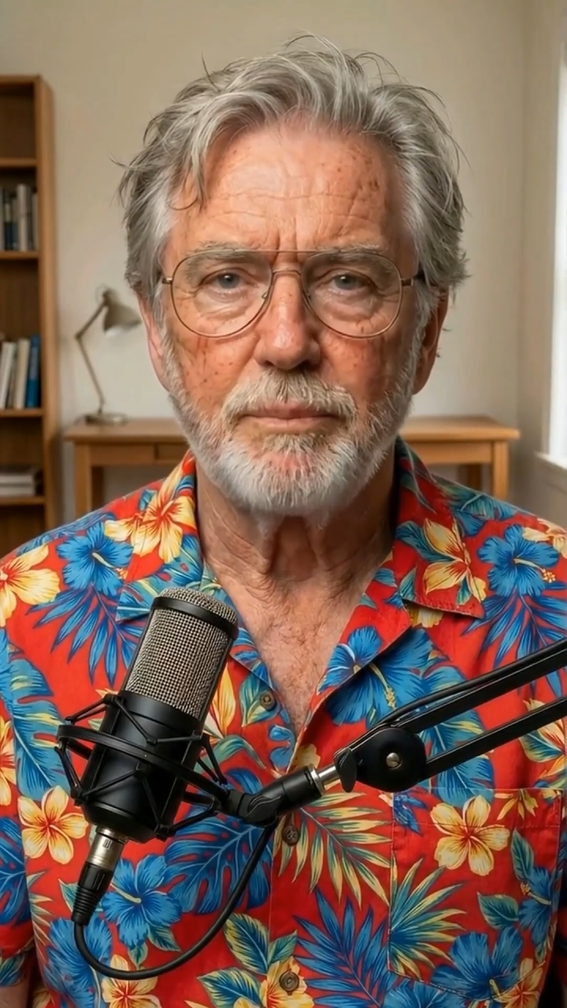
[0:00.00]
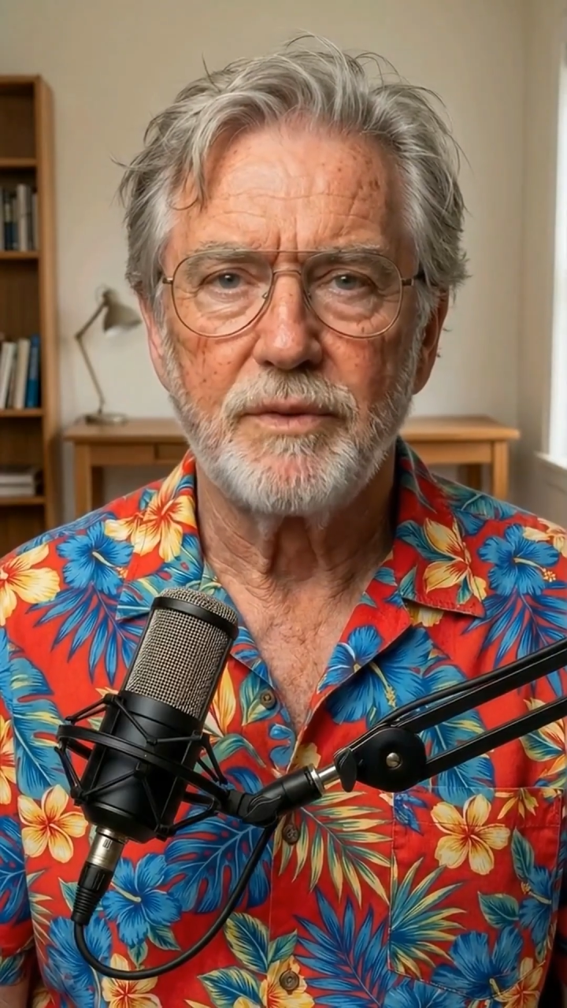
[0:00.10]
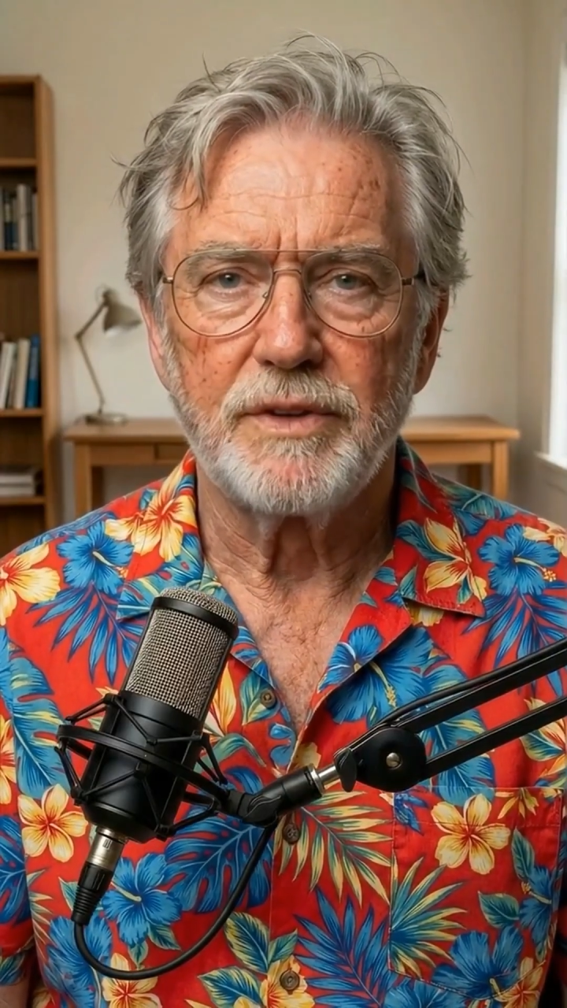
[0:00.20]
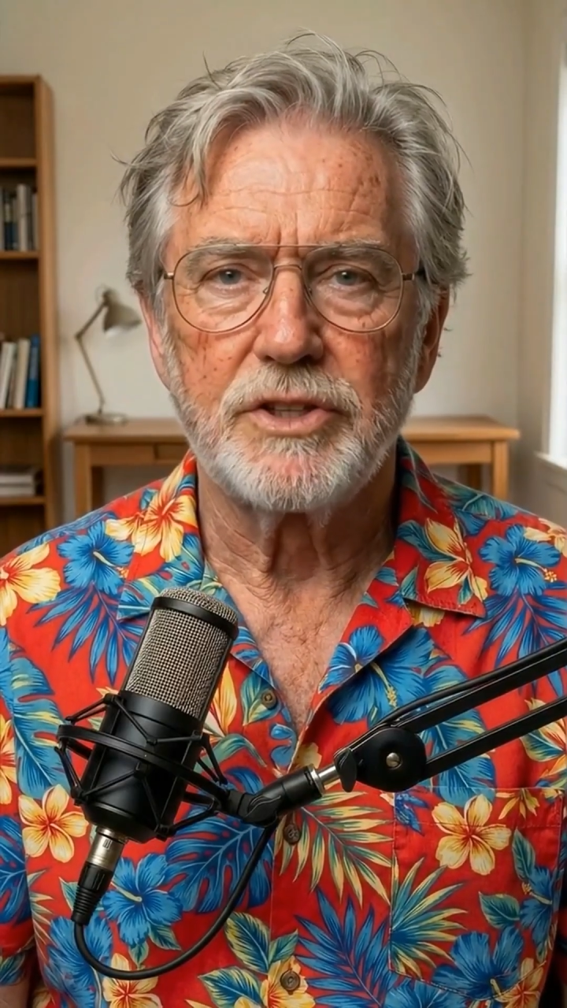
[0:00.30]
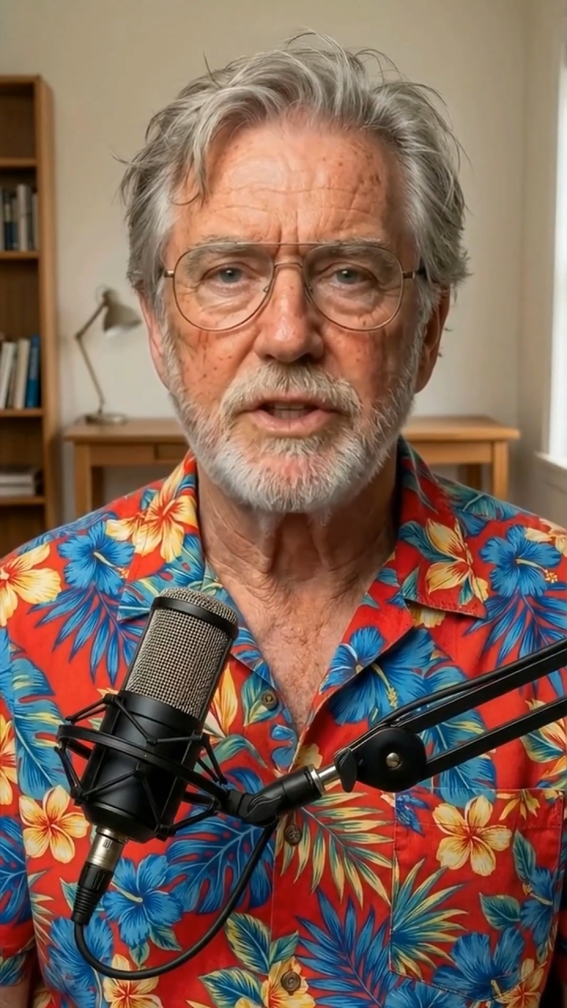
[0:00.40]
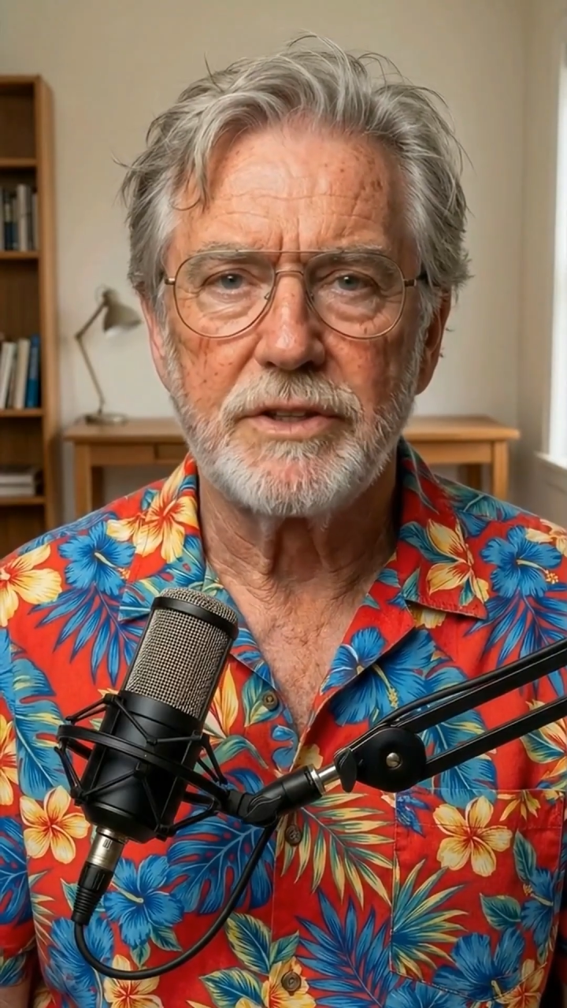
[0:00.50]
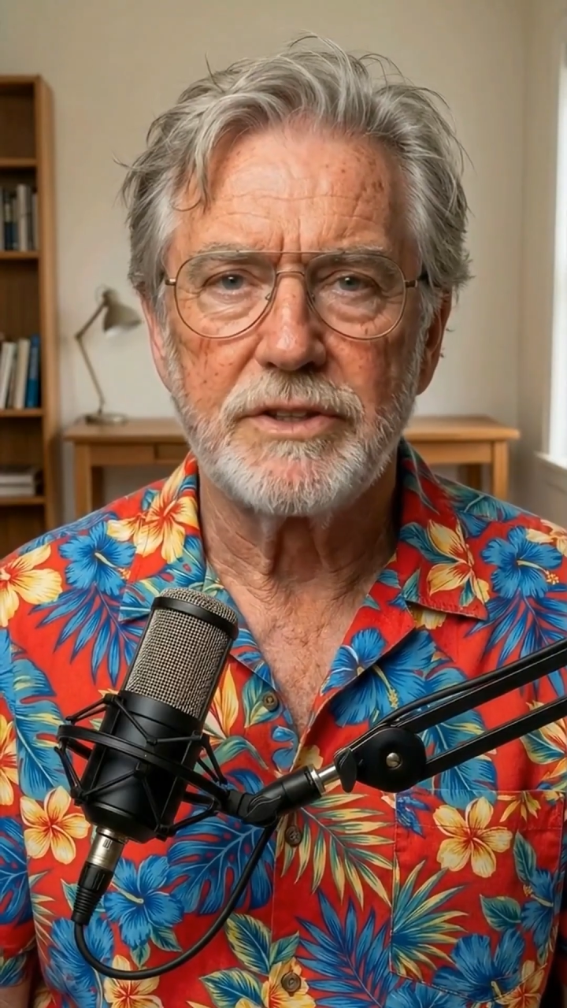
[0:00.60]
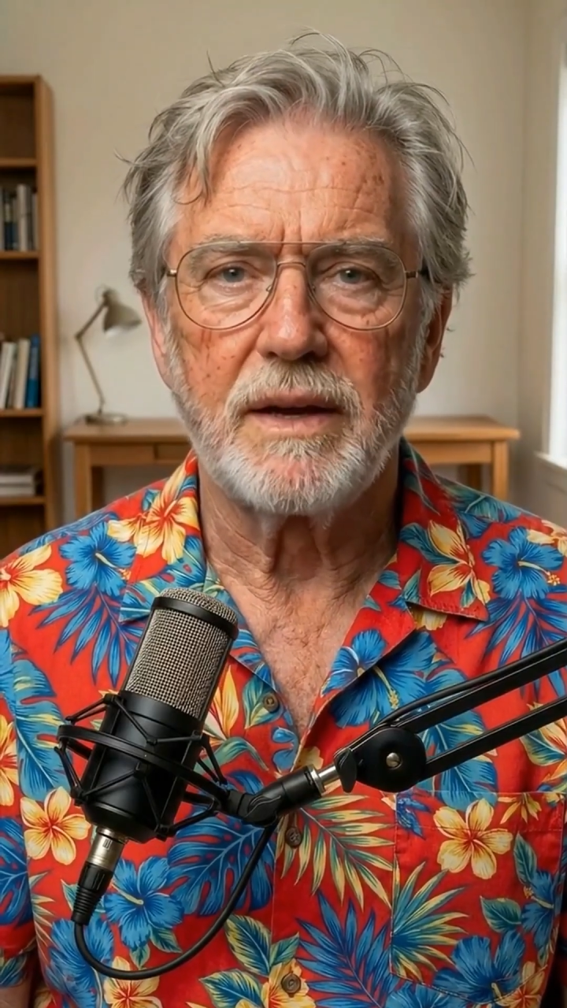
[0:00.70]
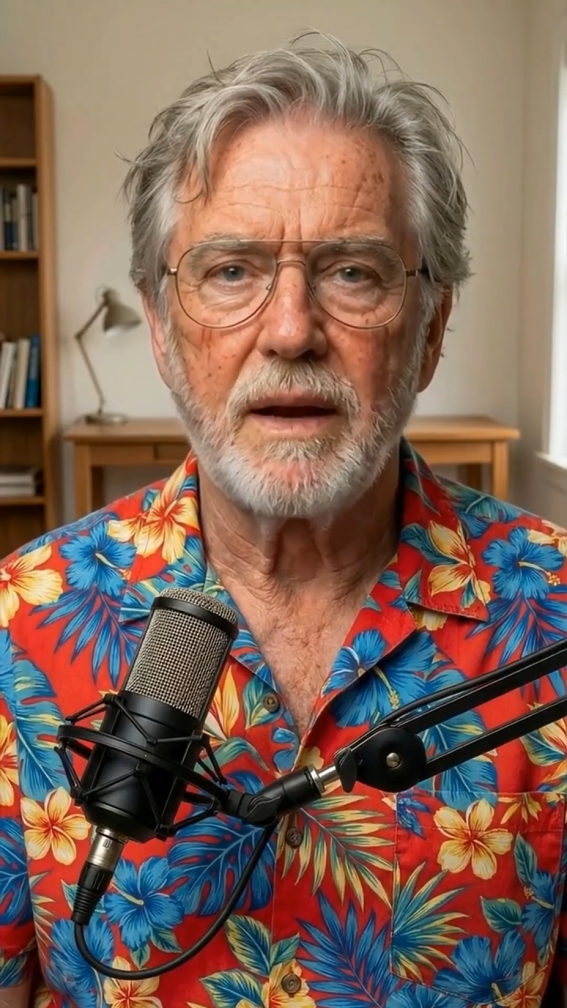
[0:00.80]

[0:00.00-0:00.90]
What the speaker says: provisions,